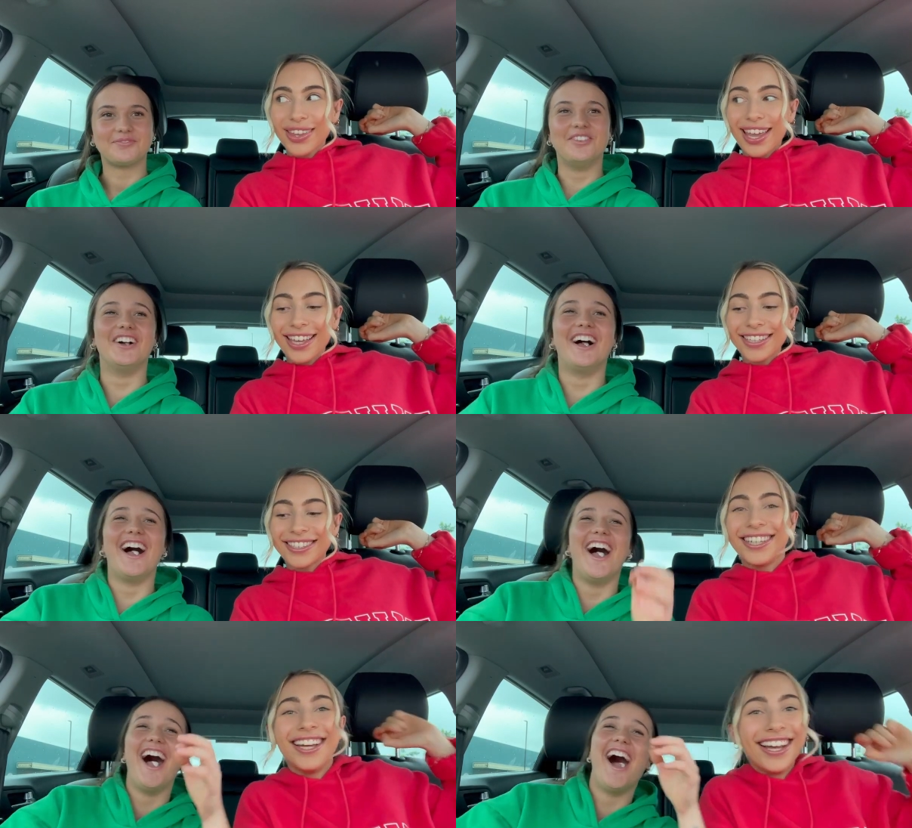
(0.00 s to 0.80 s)

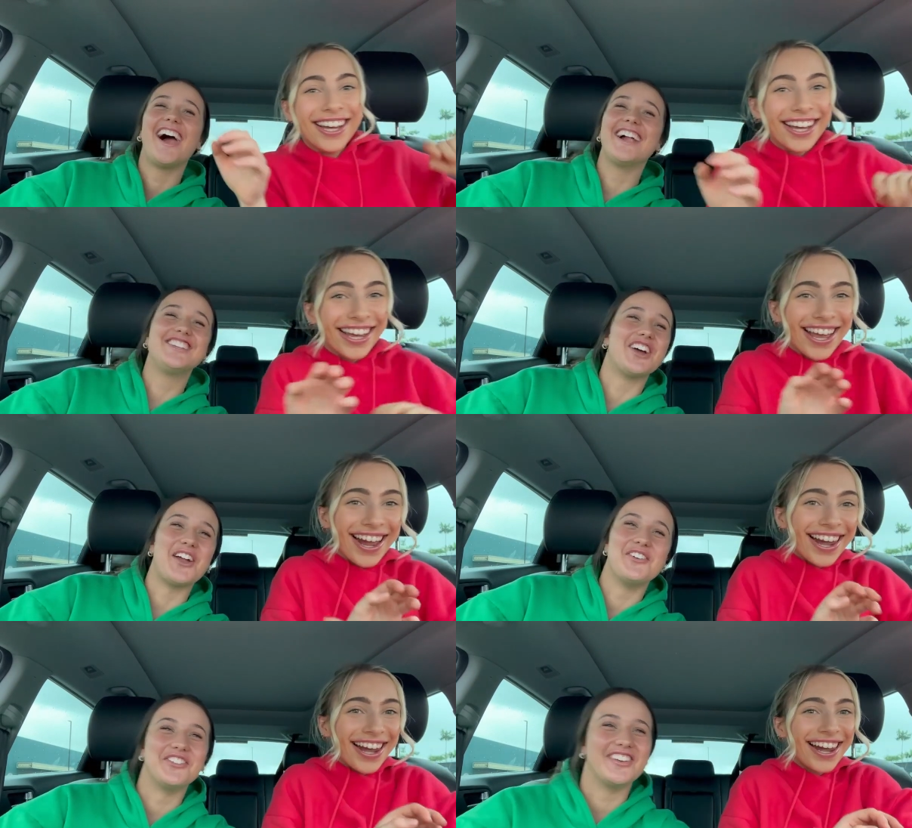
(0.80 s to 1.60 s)
Speaker 1: I
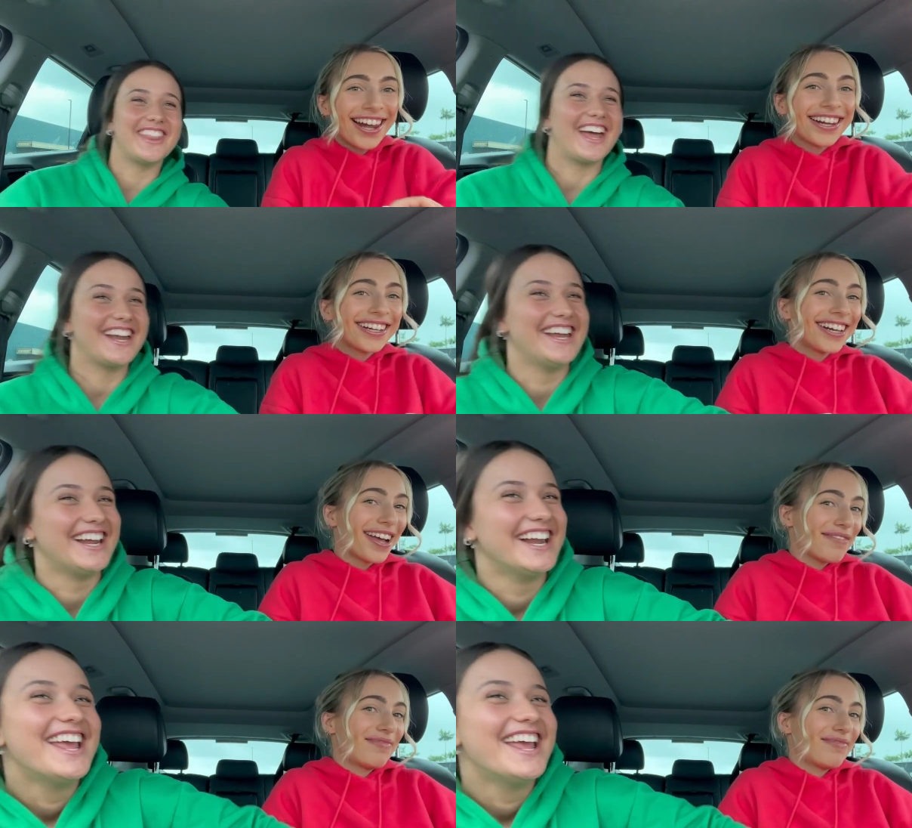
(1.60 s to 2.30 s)
don't know what that is.